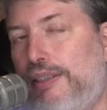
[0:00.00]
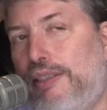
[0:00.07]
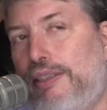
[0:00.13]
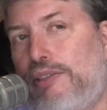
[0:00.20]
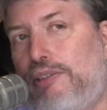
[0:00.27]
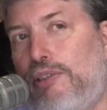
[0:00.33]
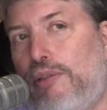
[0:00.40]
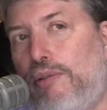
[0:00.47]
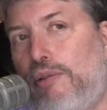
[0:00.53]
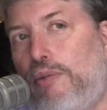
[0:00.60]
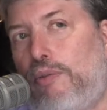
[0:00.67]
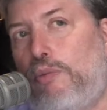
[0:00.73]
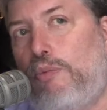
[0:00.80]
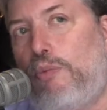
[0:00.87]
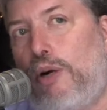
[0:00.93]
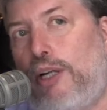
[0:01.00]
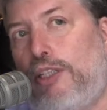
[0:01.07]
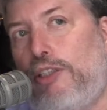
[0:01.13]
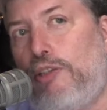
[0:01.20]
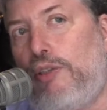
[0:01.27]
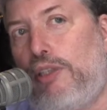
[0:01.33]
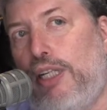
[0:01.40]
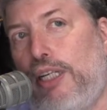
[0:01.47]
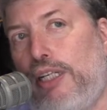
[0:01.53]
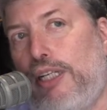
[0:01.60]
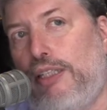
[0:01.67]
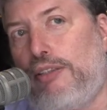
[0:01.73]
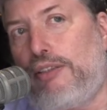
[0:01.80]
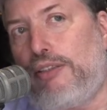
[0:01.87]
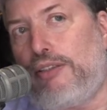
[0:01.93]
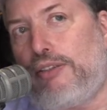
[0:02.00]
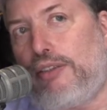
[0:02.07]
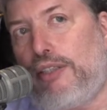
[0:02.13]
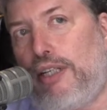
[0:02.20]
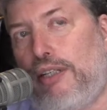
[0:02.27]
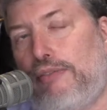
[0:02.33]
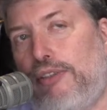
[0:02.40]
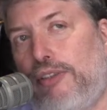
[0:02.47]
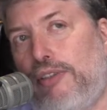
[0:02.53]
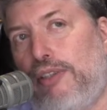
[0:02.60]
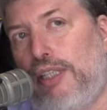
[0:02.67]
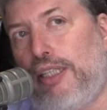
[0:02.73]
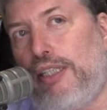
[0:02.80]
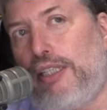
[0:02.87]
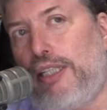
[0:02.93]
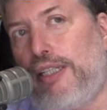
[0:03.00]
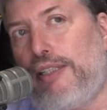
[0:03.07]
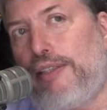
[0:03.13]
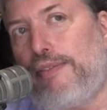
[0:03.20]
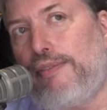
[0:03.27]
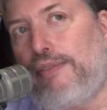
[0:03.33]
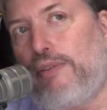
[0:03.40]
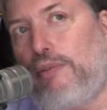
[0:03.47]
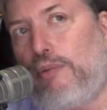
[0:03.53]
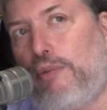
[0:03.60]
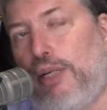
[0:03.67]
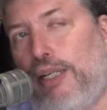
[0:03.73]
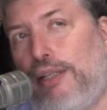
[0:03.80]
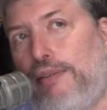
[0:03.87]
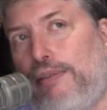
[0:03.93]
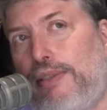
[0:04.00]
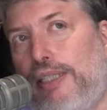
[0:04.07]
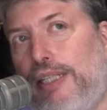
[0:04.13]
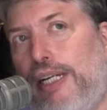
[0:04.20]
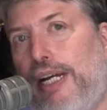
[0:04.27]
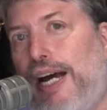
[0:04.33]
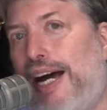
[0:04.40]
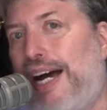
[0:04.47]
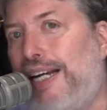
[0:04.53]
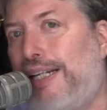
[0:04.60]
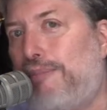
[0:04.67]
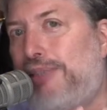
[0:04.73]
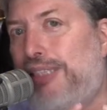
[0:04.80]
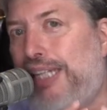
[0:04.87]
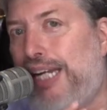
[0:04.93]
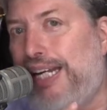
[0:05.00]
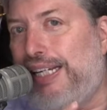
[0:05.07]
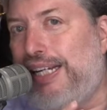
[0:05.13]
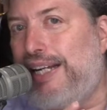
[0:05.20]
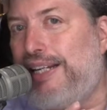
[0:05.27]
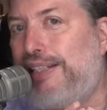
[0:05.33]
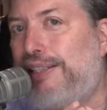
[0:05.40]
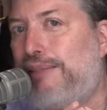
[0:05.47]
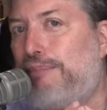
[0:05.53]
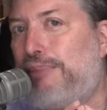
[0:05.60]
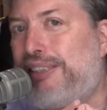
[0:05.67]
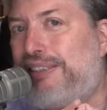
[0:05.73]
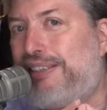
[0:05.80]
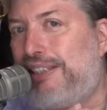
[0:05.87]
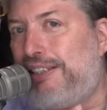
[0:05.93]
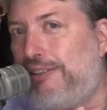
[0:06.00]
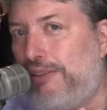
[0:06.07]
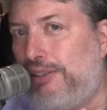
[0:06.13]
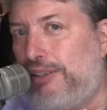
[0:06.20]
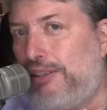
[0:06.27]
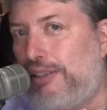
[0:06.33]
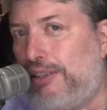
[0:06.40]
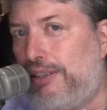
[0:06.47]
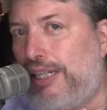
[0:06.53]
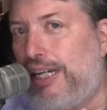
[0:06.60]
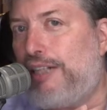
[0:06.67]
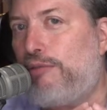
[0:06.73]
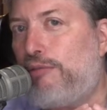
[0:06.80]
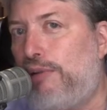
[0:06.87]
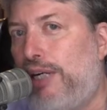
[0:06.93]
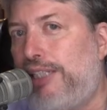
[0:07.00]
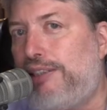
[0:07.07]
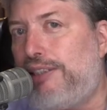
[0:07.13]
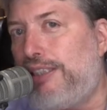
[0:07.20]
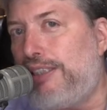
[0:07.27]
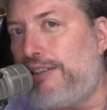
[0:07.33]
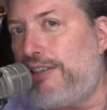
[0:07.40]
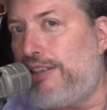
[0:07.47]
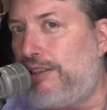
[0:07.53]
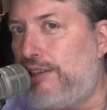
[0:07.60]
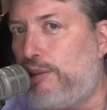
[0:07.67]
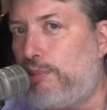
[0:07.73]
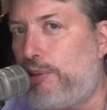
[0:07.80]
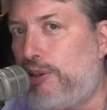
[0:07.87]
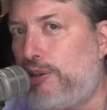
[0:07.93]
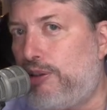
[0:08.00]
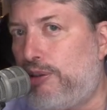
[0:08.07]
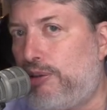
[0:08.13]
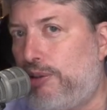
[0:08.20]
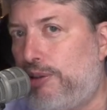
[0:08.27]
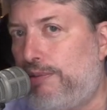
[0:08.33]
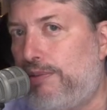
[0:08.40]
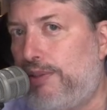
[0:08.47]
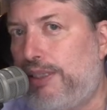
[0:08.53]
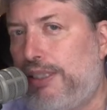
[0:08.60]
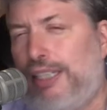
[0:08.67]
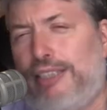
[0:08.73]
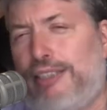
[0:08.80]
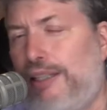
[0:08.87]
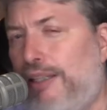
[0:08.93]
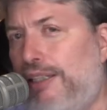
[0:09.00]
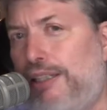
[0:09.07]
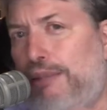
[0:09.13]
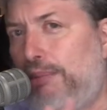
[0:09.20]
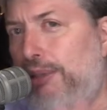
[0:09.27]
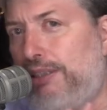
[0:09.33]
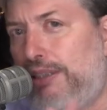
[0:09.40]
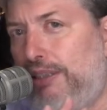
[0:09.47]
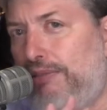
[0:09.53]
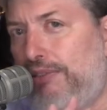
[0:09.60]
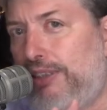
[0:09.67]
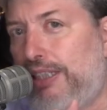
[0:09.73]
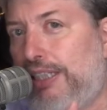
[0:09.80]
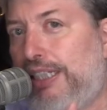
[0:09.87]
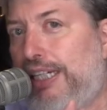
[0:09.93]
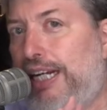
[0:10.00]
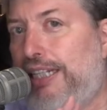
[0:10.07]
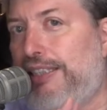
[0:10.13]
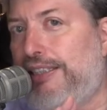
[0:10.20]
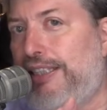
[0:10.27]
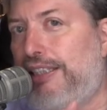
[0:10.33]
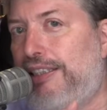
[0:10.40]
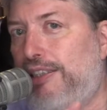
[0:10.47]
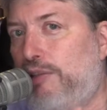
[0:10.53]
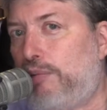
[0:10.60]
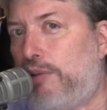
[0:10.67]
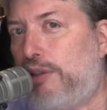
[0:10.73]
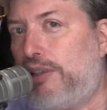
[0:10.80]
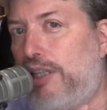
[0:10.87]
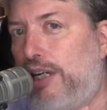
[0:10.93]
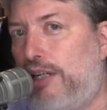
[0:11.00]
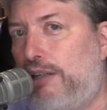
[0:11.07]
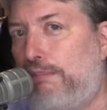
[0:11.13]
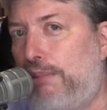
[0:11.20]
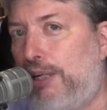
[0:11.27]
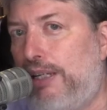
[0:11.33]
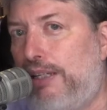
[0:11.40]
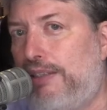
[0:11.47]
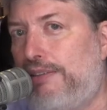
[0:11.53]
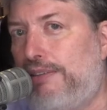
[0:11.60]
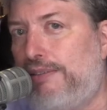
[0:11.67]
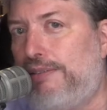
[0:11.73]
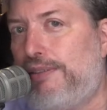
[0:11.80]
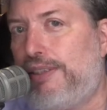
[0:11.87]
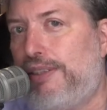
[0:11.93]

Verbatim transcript: so what are you thinking to yourself? You're thinking, well, I am taking the material and raising it to the spiritual. It's something completely different. As I said, this word karban